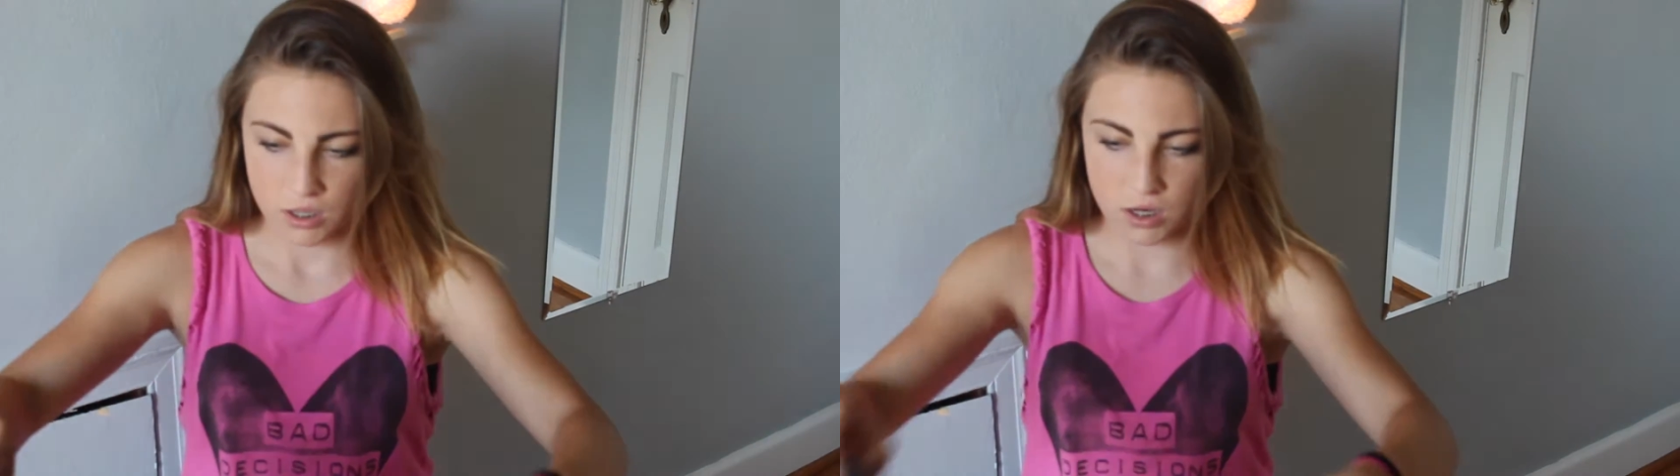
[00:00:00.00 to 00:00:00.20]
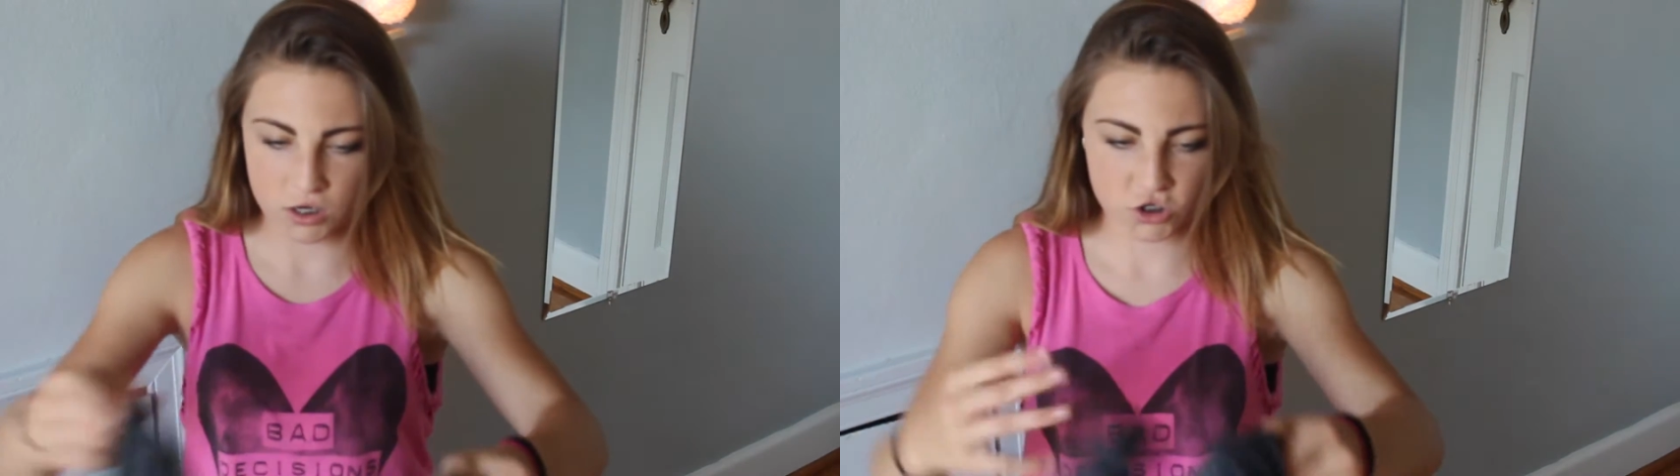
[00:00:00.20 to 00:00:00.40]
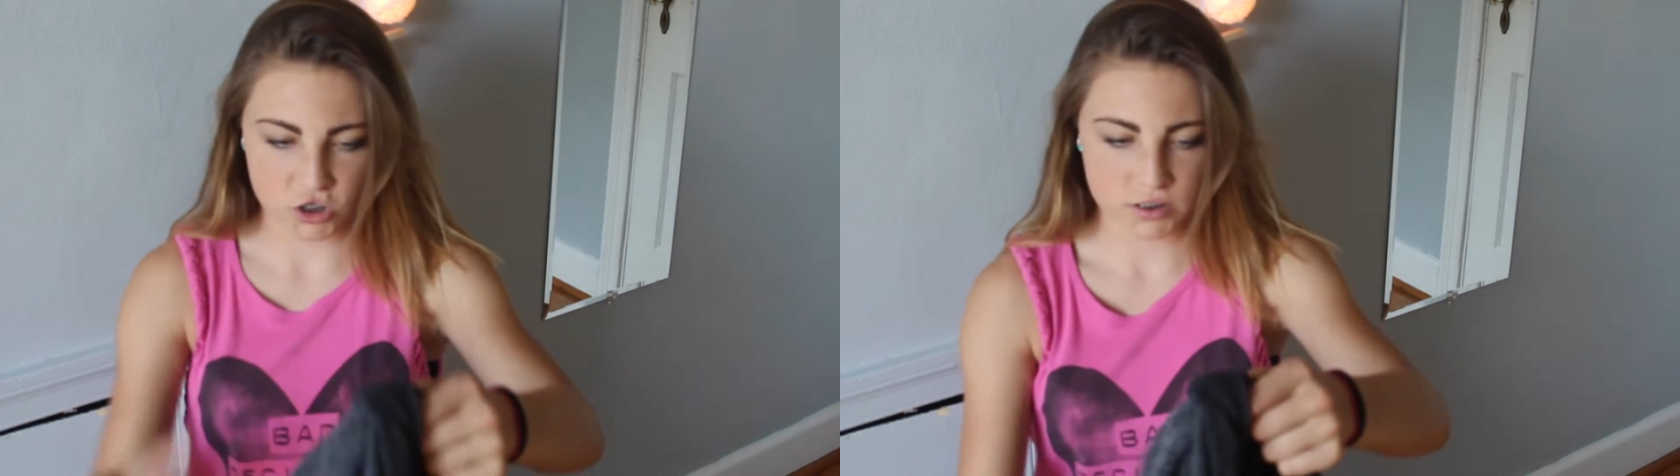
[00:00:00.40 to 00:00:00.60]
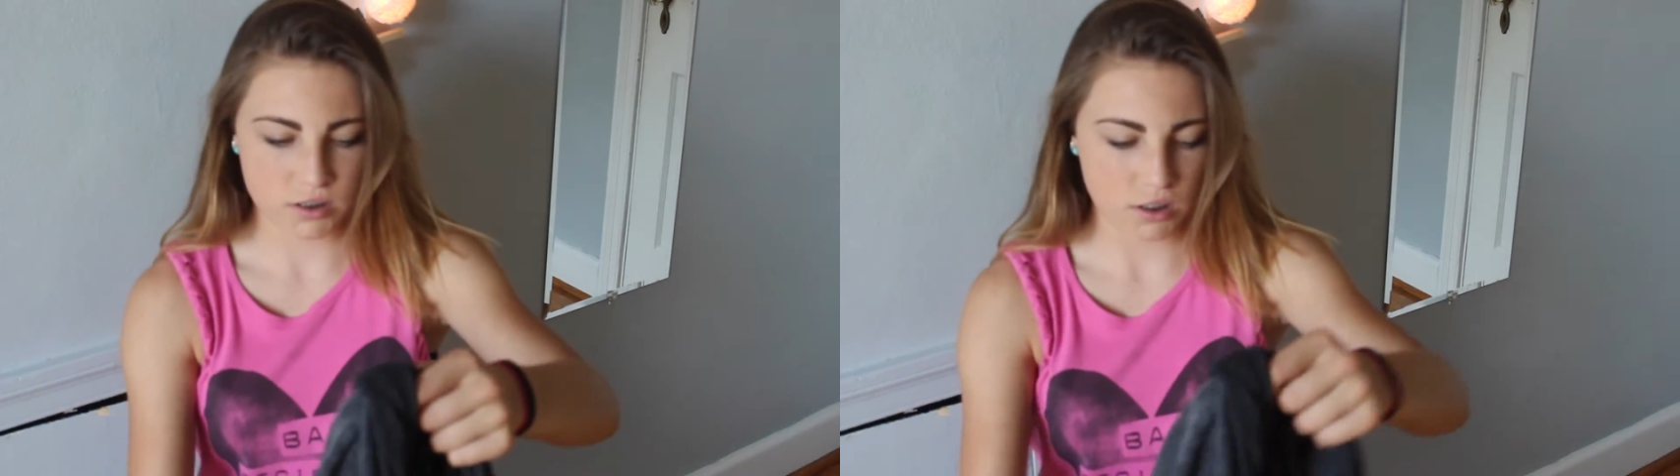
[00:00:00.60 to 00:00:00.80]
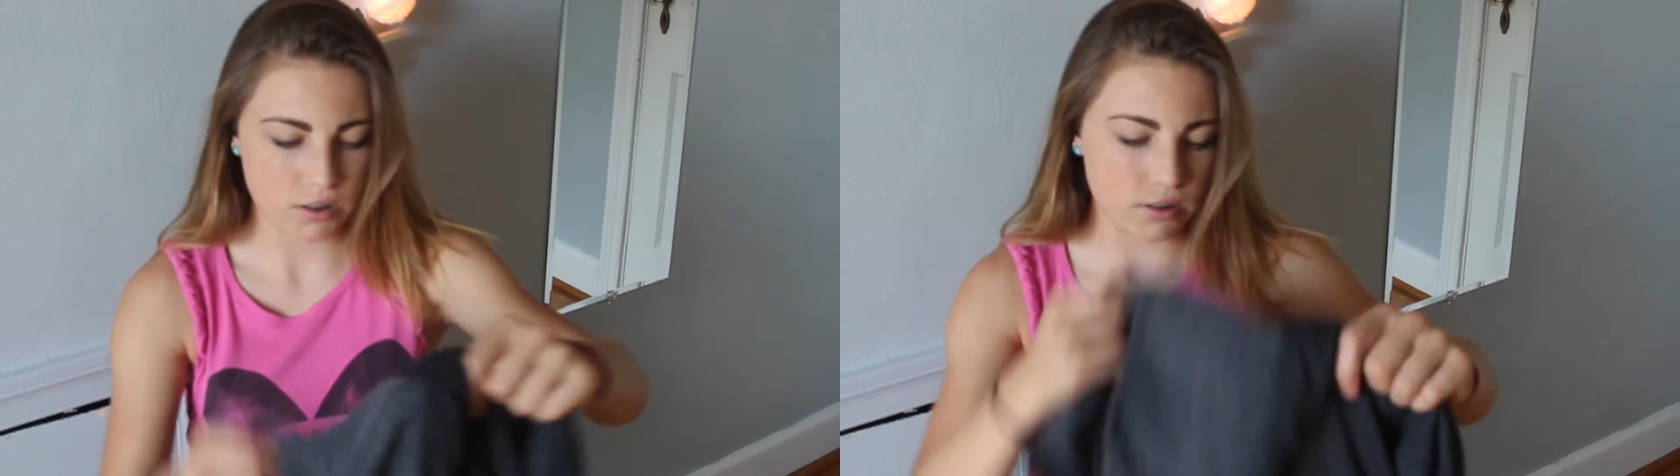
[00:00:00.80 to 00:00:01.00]
And it's just
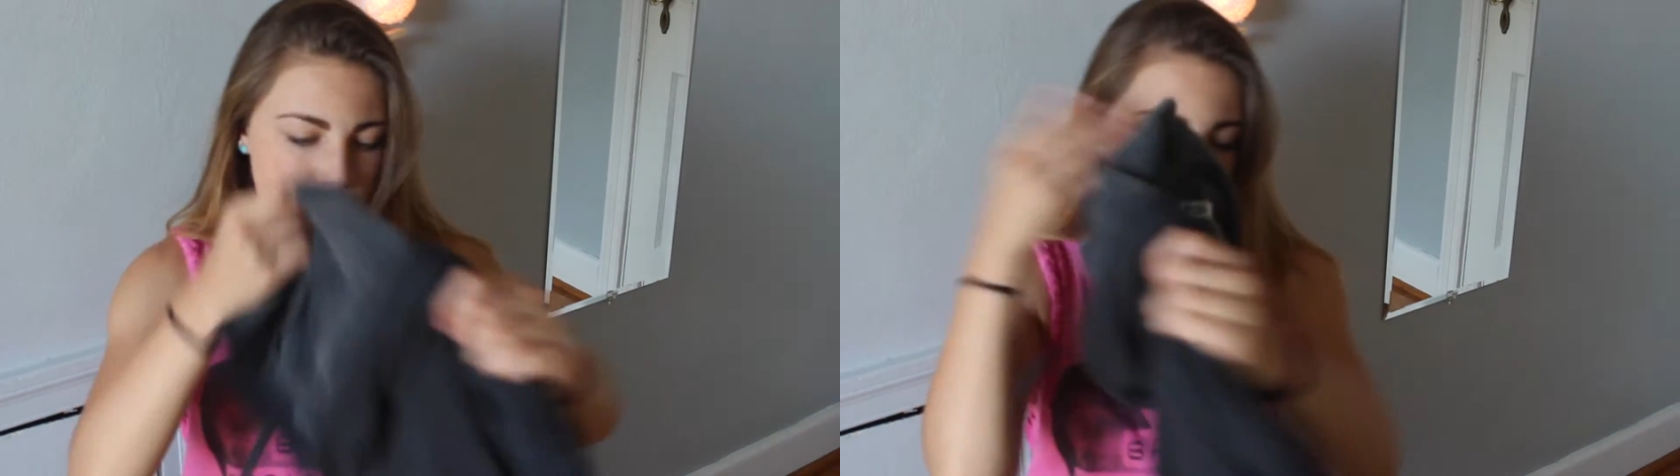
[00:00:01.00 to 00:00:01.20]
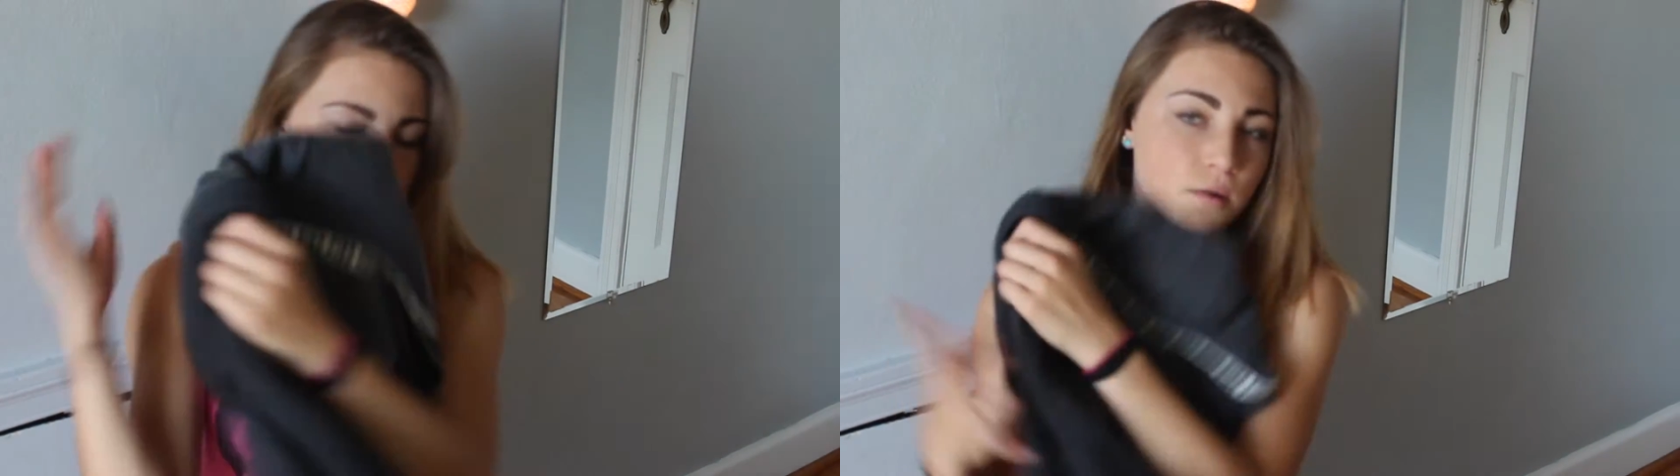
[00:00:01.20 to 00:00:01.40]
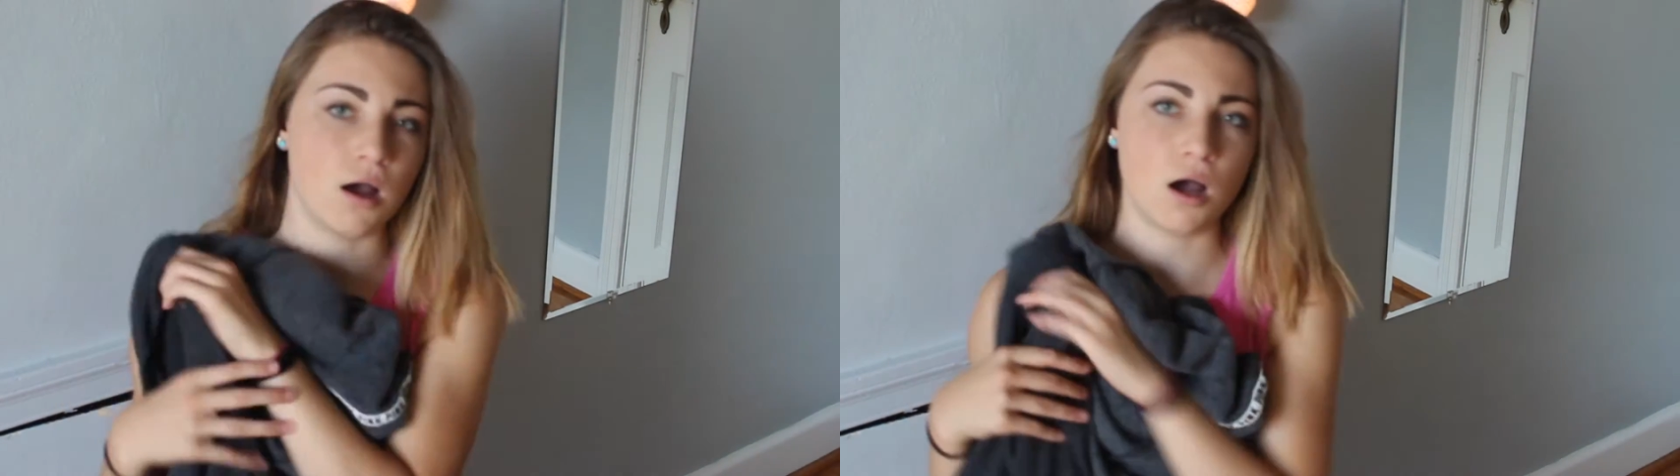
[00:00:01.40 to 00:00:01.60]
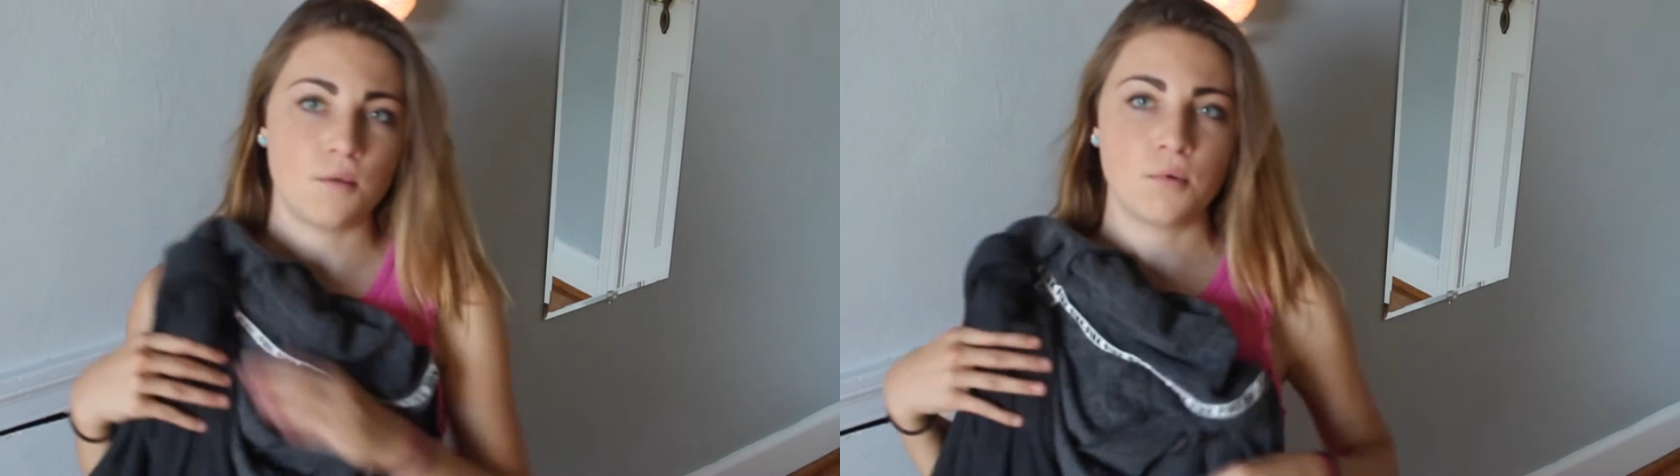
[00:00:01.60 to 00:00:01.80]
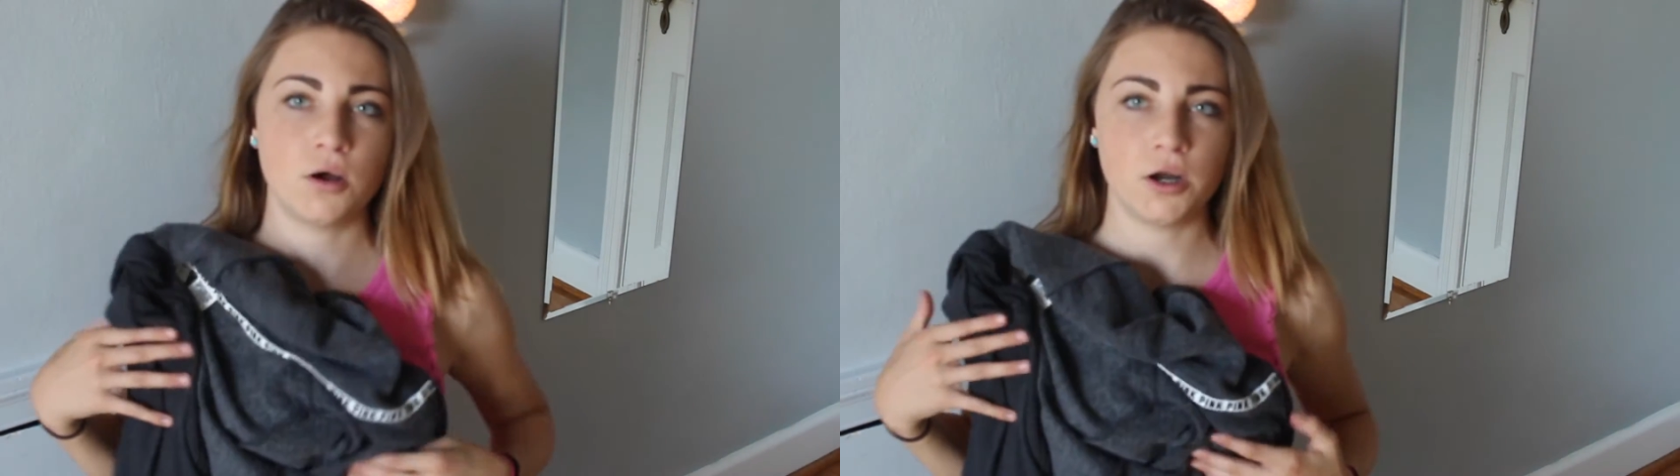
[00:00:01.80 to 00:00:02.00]
the zip
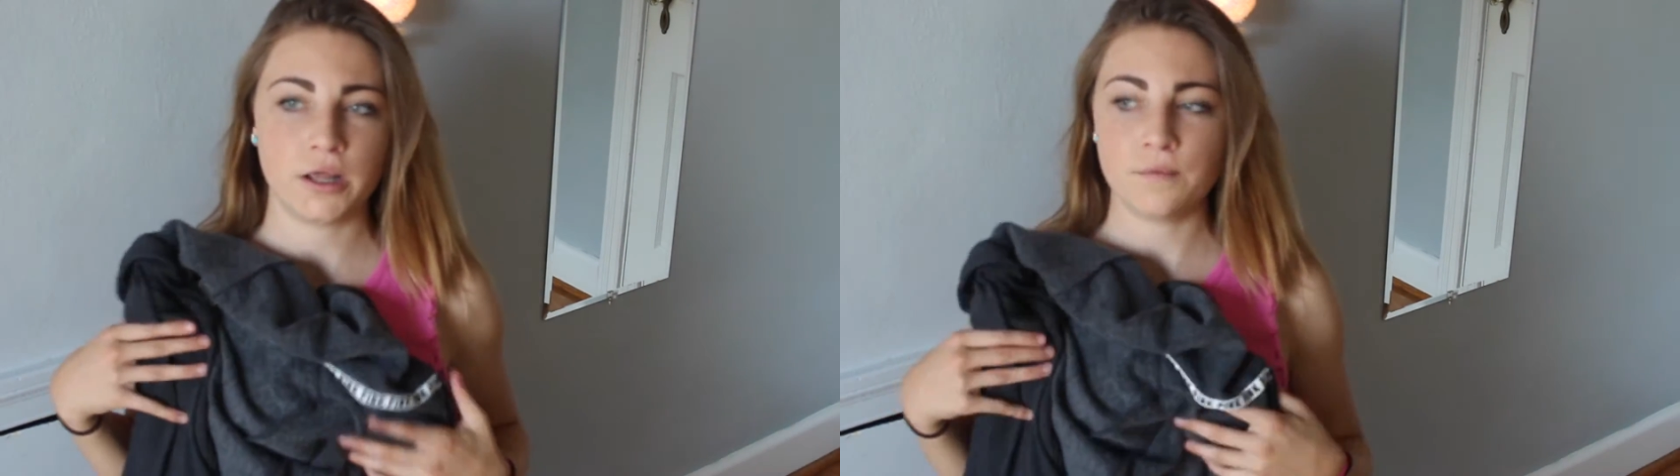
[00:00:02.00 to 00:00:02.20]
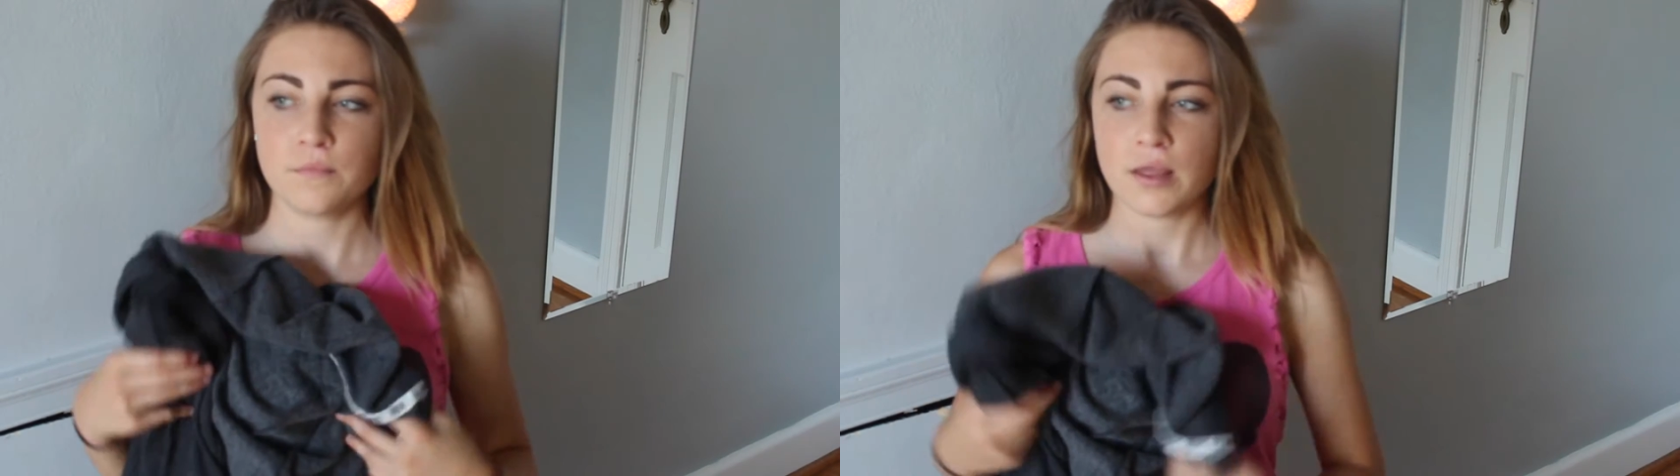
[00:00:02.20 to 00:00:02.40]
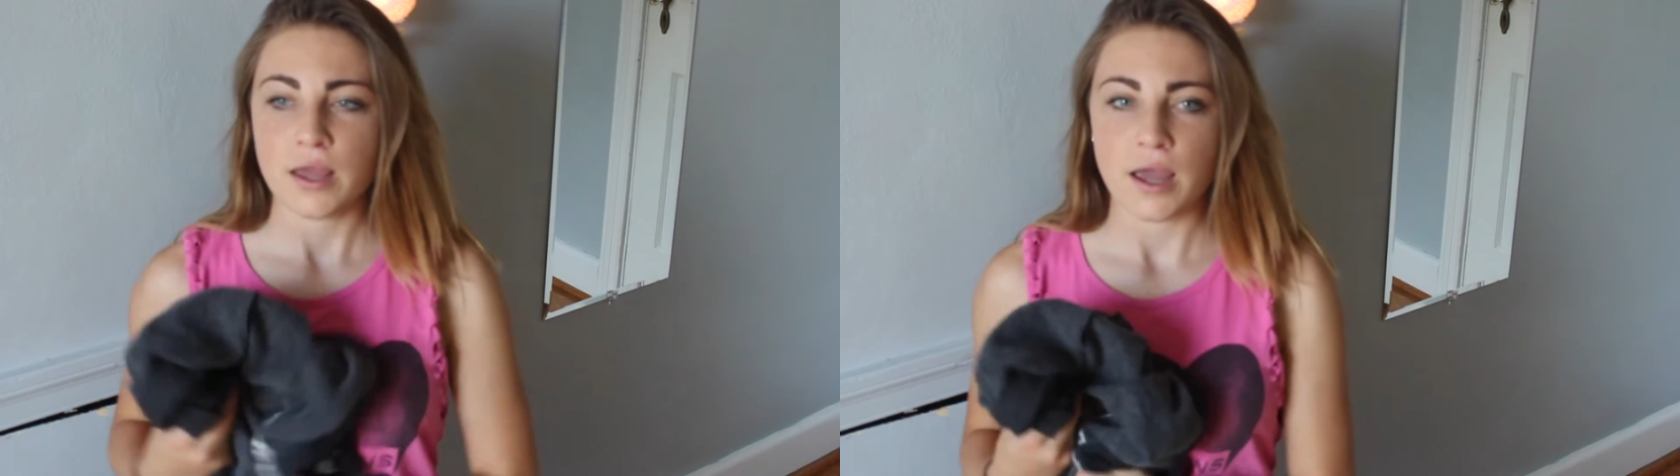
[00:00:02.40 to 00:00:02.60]
up hoodie.